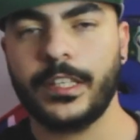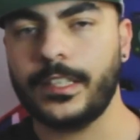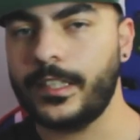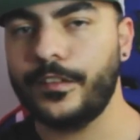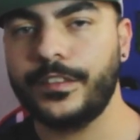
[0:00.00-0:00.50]
that
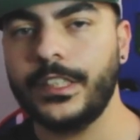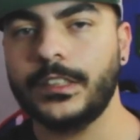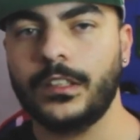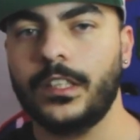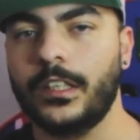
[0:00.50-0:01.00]
NFTs
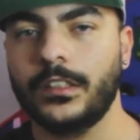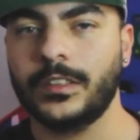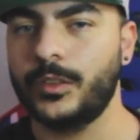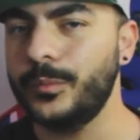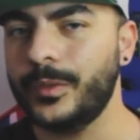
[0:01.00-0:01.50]
are like a
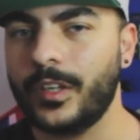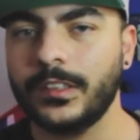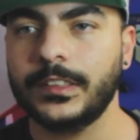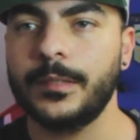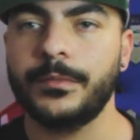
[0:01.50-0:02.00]
stupid
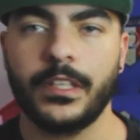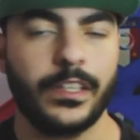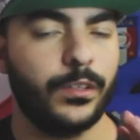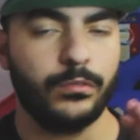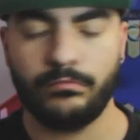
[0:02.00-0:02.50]
concept and they
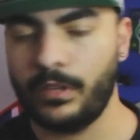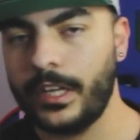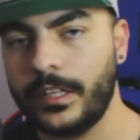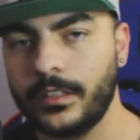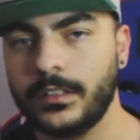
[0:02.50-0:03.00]
don't
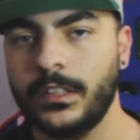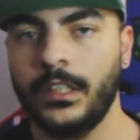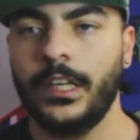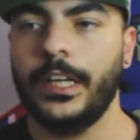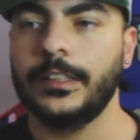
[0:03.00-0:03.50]
like it,
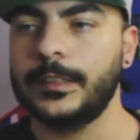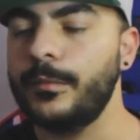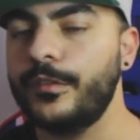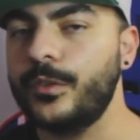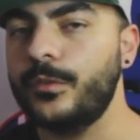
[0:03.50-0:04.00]
and some
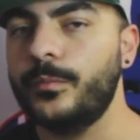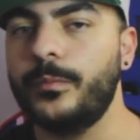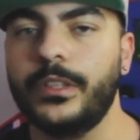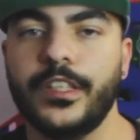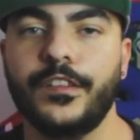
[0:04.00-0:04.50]
of you
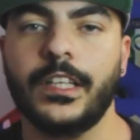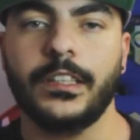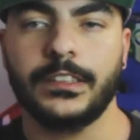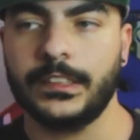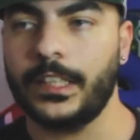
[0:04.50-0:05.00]
believe that
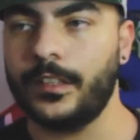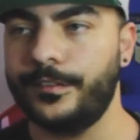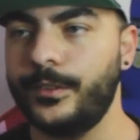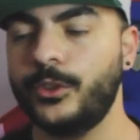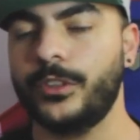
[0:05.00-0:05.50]
this is like the
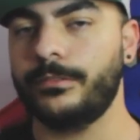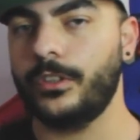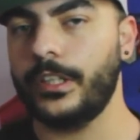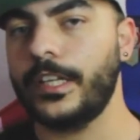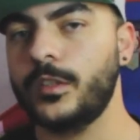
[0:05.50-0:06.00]
future of
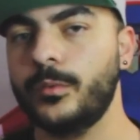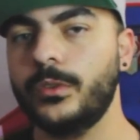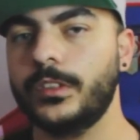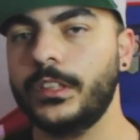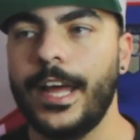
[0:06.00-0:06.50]

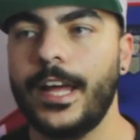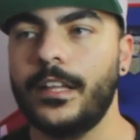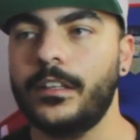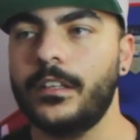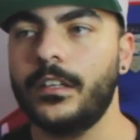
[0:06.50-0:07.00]
collectibles,
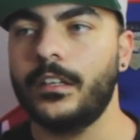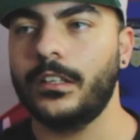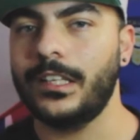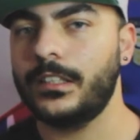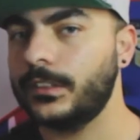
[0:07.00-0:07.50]
and
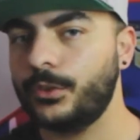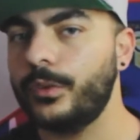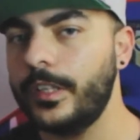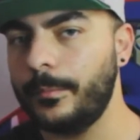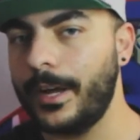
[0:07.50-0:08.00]
that doesn't
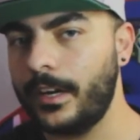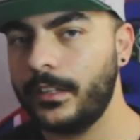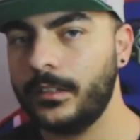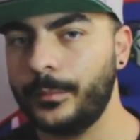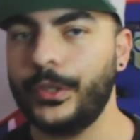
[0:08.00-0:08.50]
really matter
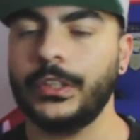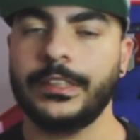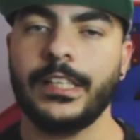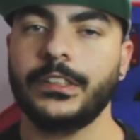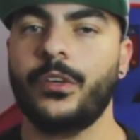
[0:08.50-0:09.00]
because
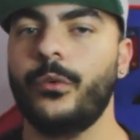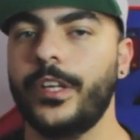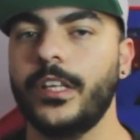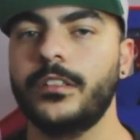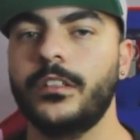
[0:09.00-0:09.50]
as a
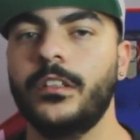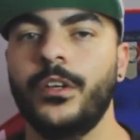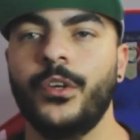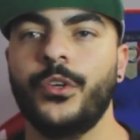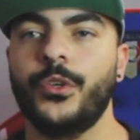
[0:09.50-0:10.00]
creator
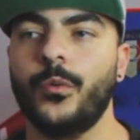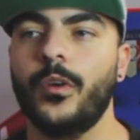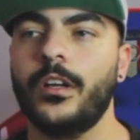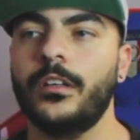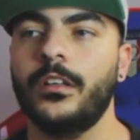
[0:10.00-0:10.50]
you
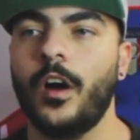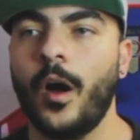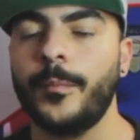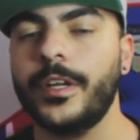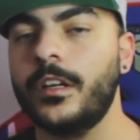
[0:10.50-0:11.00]
want to
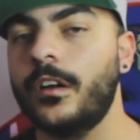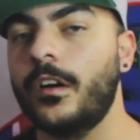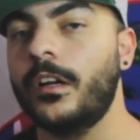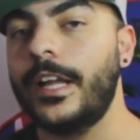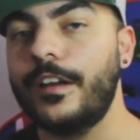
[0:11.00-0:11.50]
hop in
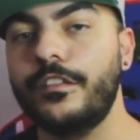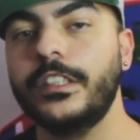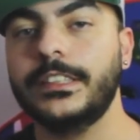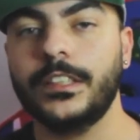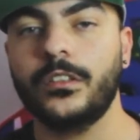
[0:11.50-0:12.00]
on every
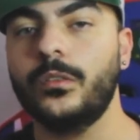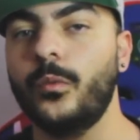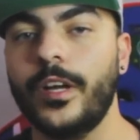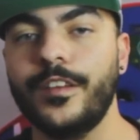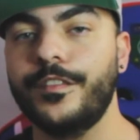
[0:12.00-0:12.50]
single
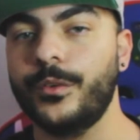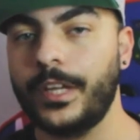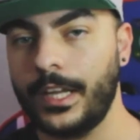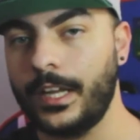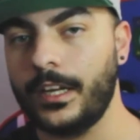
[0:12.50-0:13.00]
wave you
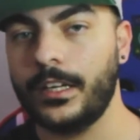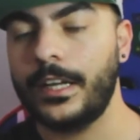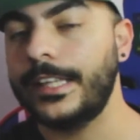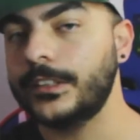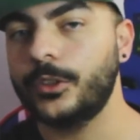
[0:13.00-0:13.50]
can
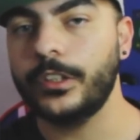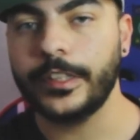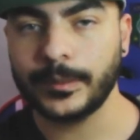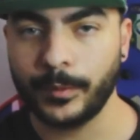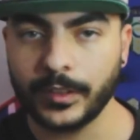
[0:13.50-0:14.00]
as early
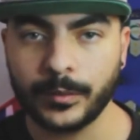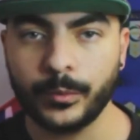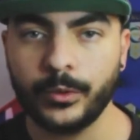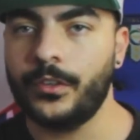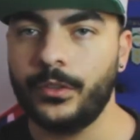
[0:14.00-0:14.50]
as
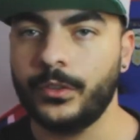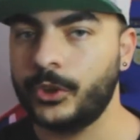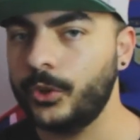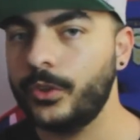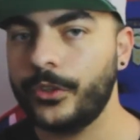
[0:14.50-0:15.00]
possible. The
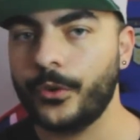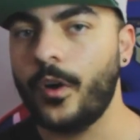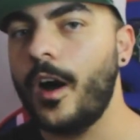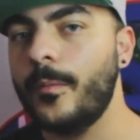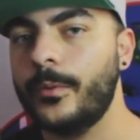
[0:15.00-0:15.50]
sooner you
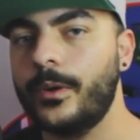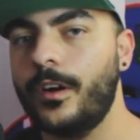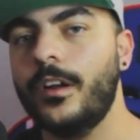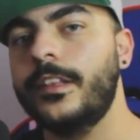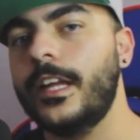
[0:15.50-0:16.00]
hop
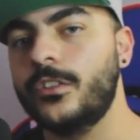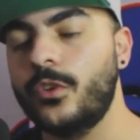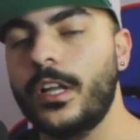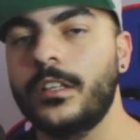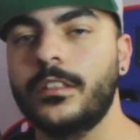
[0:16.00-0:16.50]
on that
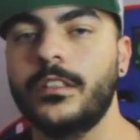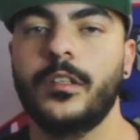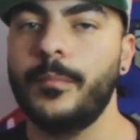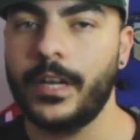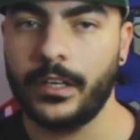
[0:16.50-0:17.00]
trend, the
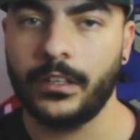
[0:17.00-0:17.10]
better.